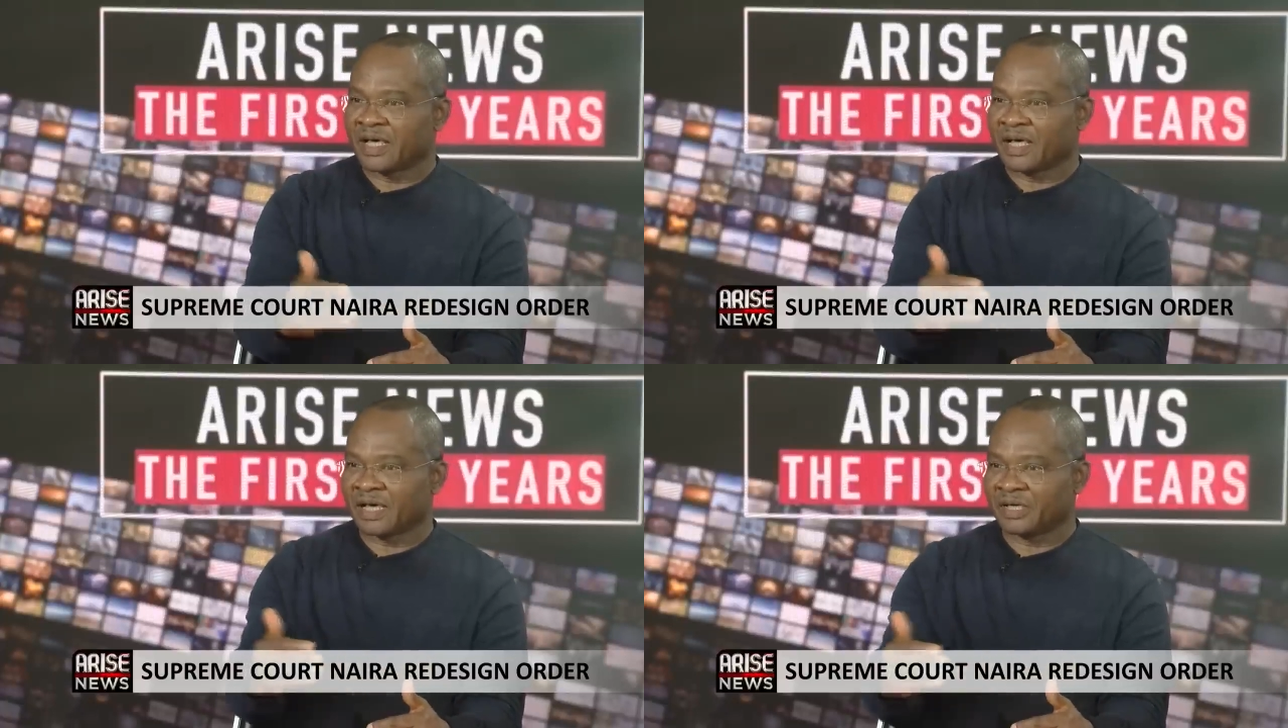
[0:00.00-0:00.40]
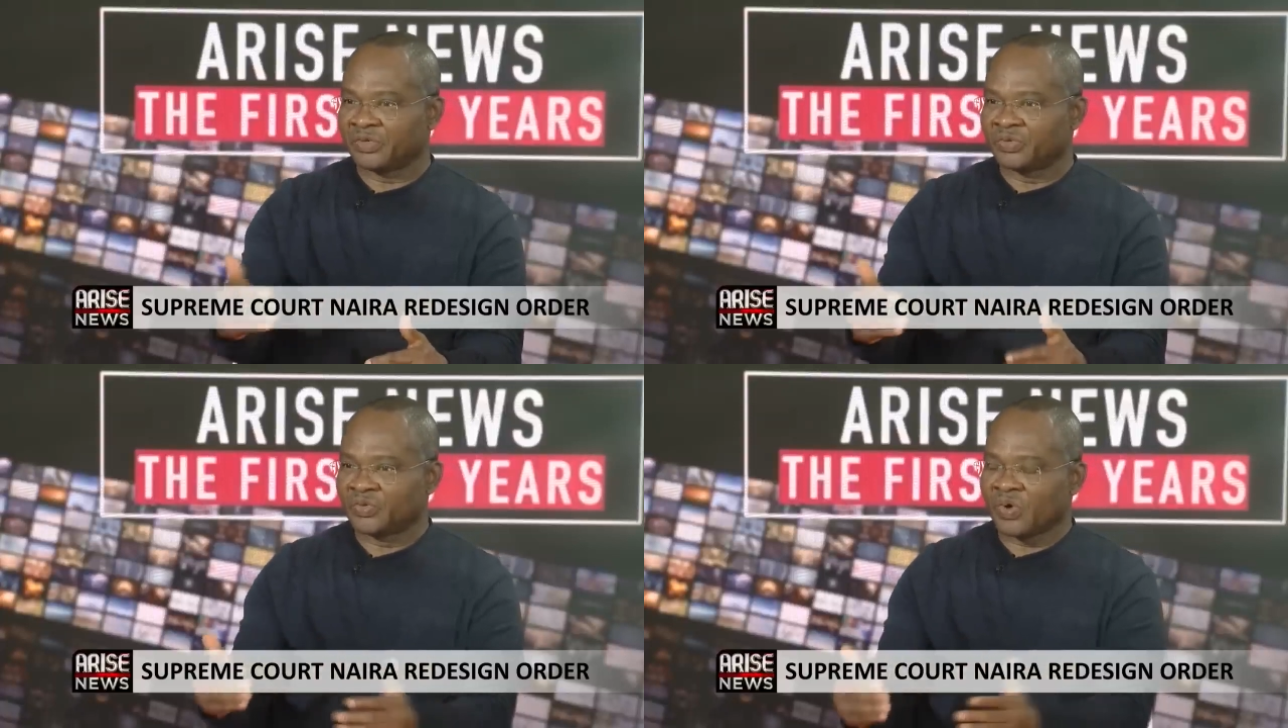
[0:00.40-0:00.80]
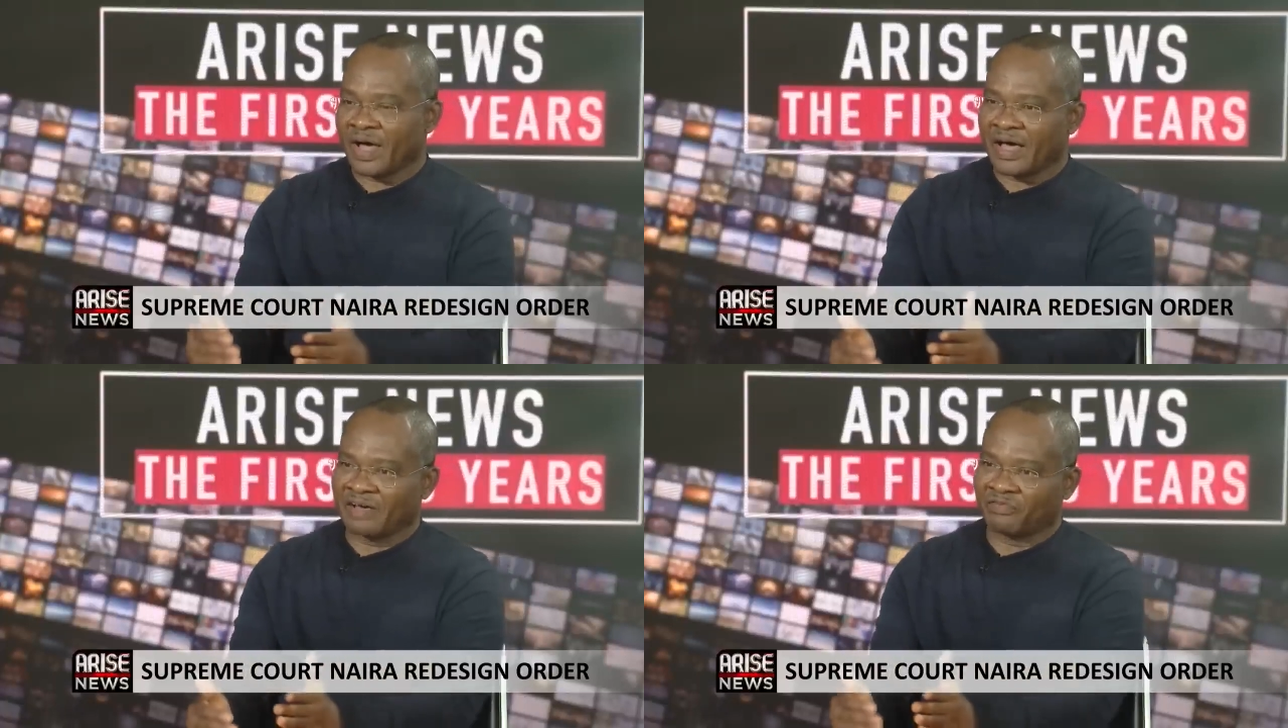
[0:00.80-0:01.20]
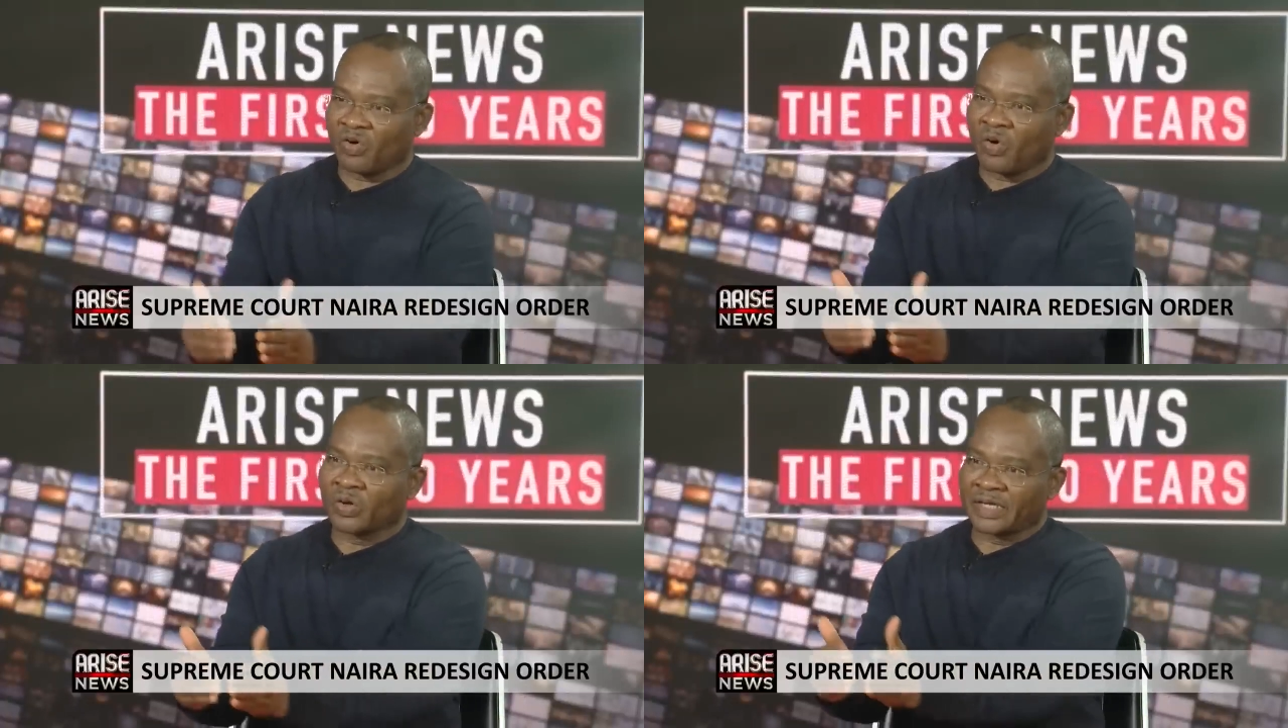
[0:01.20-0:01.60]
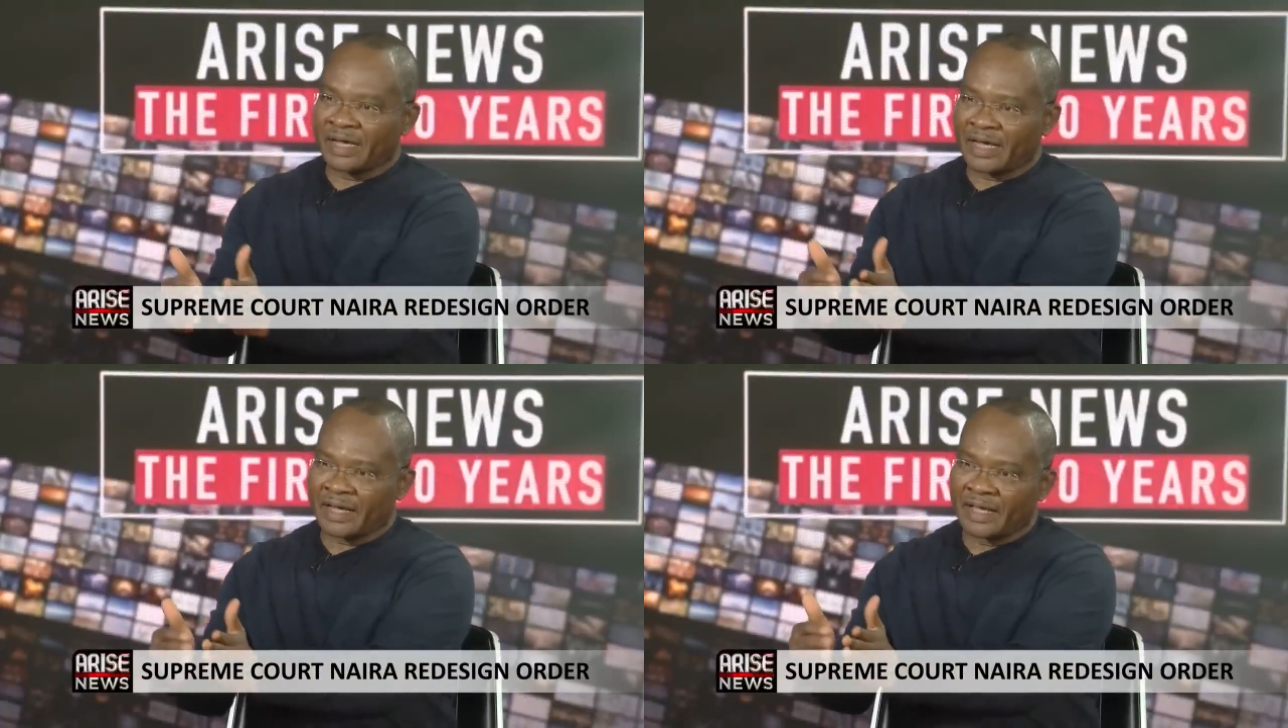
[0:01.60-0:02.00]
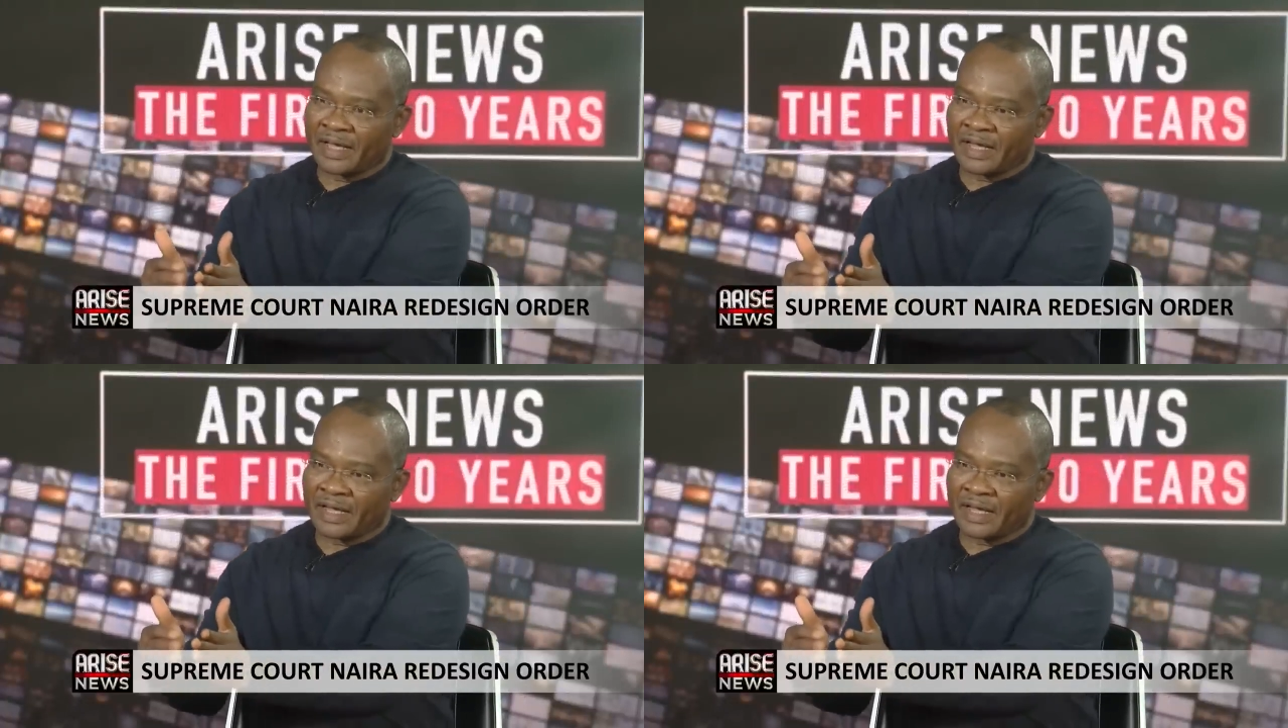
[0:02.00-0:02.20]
You do have other